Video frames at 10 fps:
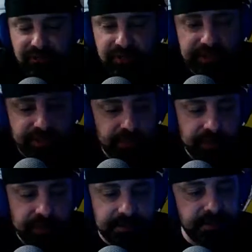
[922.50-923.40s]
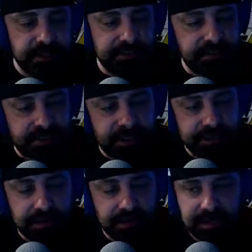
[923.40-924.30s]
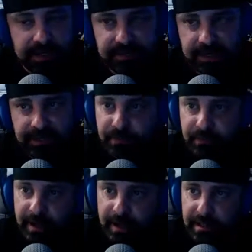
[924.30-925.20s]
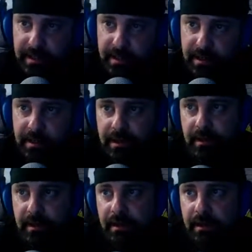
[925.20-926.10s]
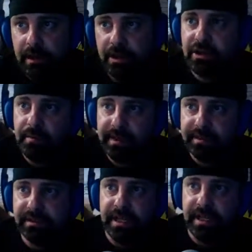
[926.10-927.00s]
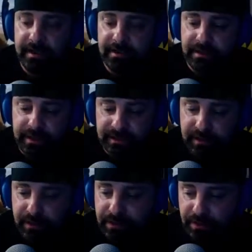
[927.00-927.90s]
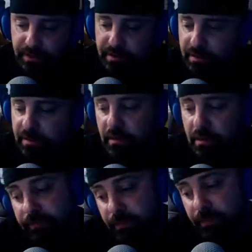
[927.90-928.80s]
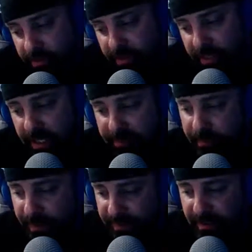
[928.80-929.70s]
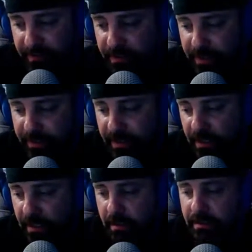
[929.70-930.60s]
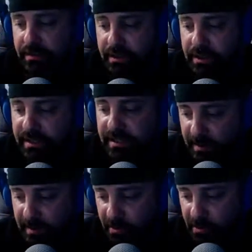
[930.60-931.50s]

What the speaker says: to not just see the left and the right arguments, that there's a third or fourth kind of opinion brought to the table,